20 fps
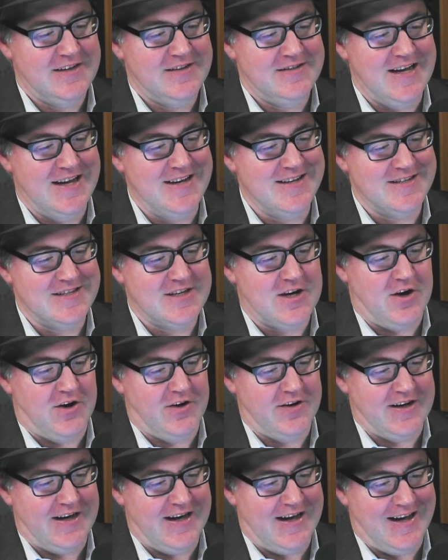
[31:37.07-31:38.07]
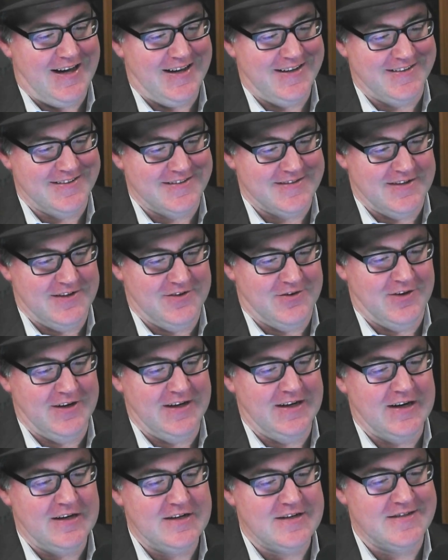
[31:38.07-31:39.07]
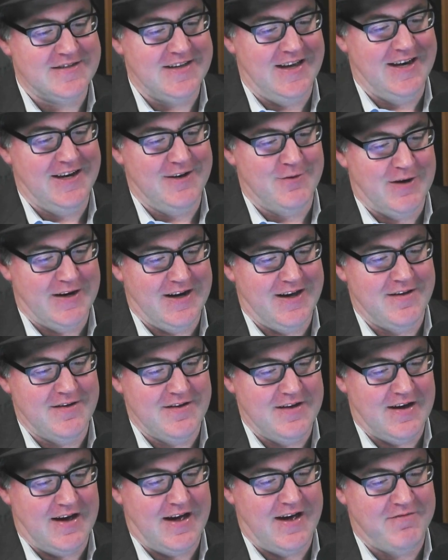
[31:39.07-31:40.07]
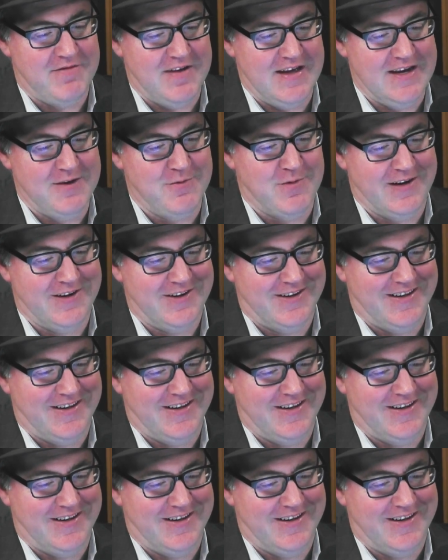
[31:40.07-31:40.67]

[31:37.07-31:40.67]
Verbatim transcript: Dennis Conner utters annoyed, "Does anyone here have anyone?